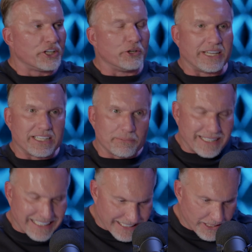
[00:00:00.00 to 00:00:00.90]
You need to
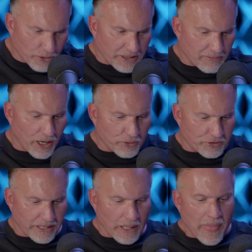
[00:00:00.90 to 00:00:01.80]
be healed
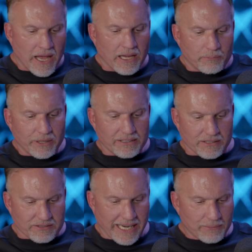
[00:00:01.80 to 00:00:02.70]
emotionally. But at
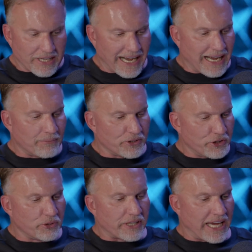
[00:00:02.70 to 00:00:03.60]
the same time,
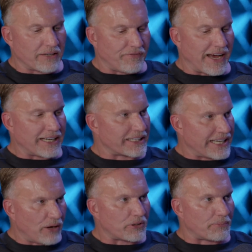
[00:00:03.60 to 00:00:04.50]
you can find a
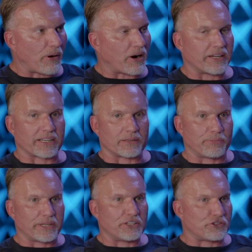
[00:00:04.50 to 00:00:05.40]
counterpart that
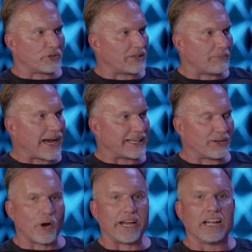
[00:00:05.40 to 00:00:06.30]
completes you in a mighty
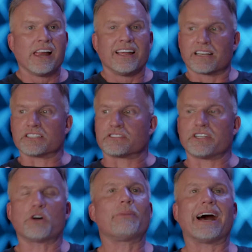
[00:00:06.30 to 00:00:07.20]
way. Because
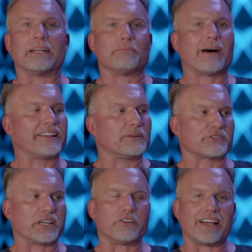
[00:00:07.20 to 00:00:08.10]
nobody by
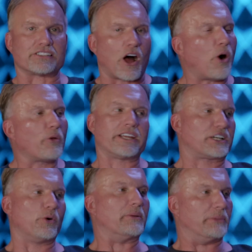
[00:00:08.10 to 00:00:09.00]
themselves has all the
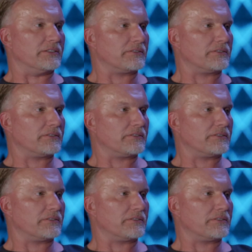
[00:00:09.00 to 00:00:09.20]
equipment.